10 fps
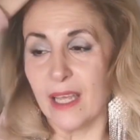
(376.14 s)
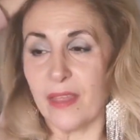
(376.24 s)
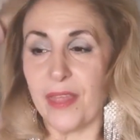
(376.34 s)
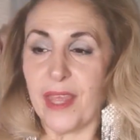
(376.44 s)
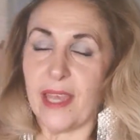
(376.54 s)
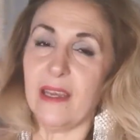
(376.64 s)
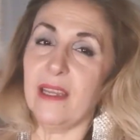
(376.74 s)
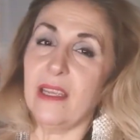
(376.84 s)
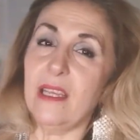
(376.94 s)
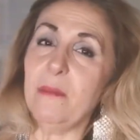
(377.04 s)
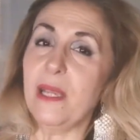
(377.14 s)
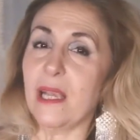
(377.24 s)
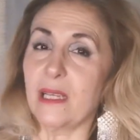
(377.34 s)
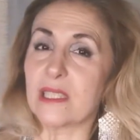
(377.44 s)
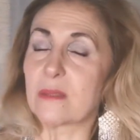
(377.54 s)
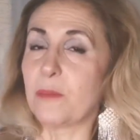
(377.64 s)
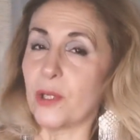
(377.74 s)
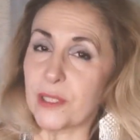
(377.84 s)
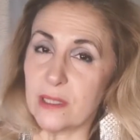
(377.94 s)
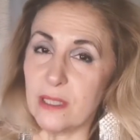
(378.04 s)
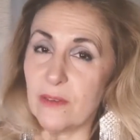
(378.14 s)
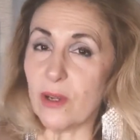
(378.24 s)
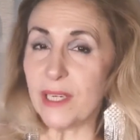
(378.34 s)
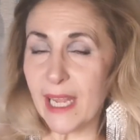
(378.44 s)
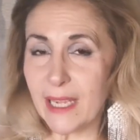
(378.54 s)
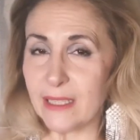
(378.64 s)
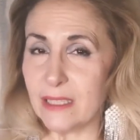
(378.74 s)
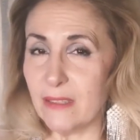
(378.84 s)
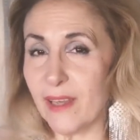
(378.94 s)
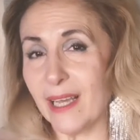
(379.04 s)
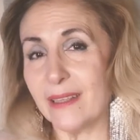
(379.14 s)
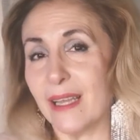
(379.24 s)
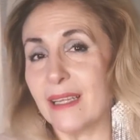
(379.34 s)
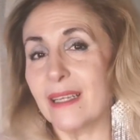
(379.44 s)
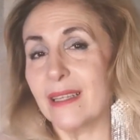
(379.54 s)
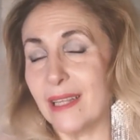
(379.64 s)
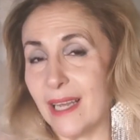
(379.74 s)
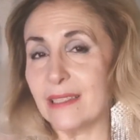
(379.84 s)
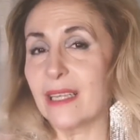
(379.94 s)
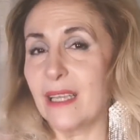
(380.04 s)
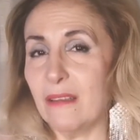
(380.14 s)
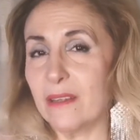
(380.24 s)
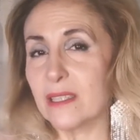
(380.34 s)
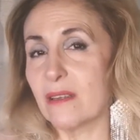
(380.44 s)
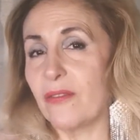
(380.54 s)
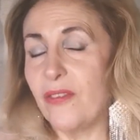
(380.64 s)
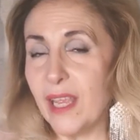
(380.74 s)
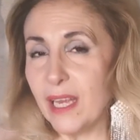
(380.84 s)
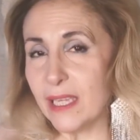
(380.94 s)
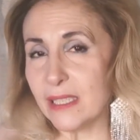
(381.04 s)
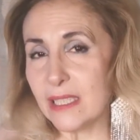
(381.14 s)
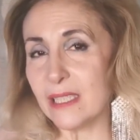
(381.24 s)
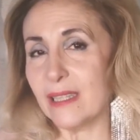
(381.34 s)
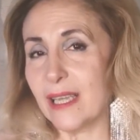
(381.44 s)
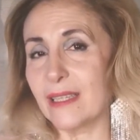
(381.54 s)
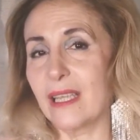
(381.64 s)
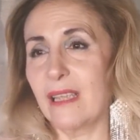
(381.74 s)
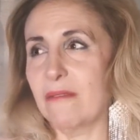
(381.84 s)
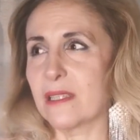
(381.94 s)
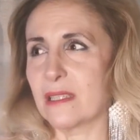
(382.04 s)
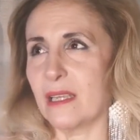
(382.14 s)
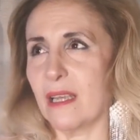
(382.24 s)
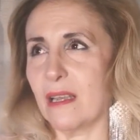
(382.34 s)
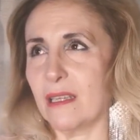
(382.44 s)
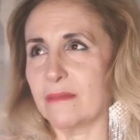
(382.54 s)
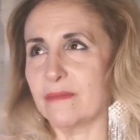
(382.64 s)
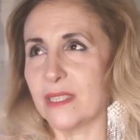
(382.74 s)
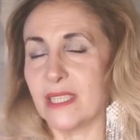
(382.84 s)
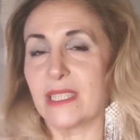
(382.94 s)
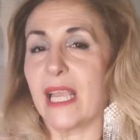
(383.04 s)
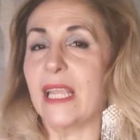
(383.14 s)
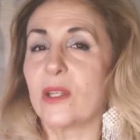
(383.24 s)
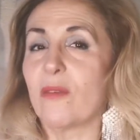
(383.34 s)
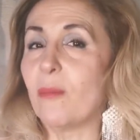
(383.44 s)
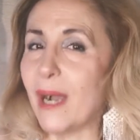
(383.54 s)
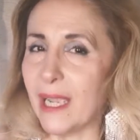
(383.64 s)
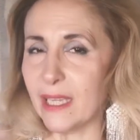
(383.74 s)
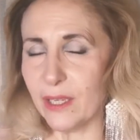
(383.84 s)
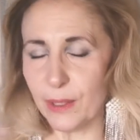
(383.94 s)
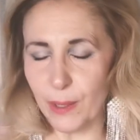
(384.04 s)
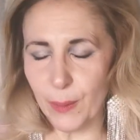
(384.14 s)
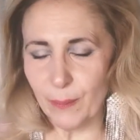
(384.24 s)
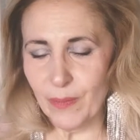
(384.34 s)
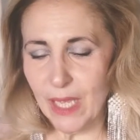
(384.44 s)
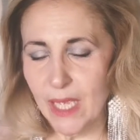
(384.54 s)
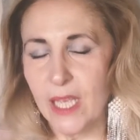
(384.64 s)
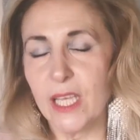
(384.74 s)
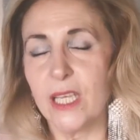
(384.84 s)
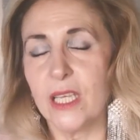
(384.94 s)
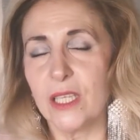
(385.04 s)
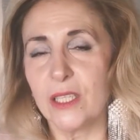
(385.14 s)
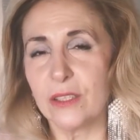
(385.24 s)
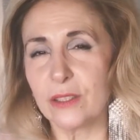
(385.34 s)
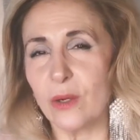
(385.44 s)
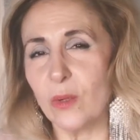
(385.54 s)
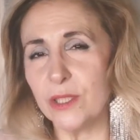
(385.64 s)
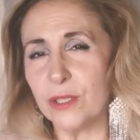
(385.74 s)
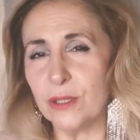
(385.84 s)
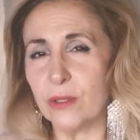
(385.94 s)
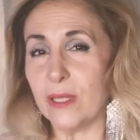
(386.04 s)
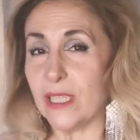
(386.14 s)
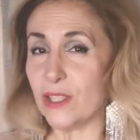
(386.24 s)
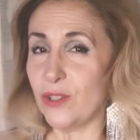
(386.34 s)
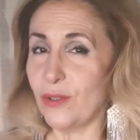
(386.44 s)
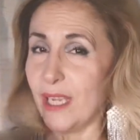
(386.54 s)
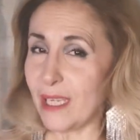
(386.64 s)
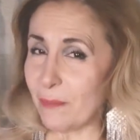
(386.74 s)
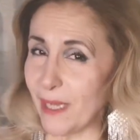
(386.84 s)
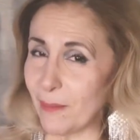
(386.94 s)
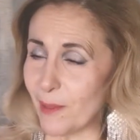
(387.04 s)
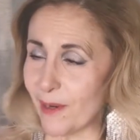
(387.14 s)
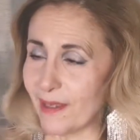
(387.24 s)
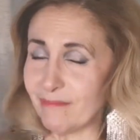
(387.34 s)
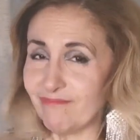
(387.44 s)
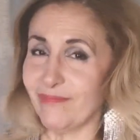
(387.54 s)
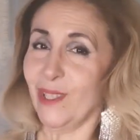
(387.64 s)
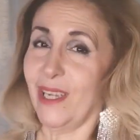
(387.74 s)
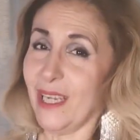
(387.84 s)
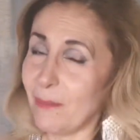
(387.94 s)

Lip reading: then it becomes positive or negative, and that gives us feelings, that gives us a state of mind. So what you do is you get a paper. In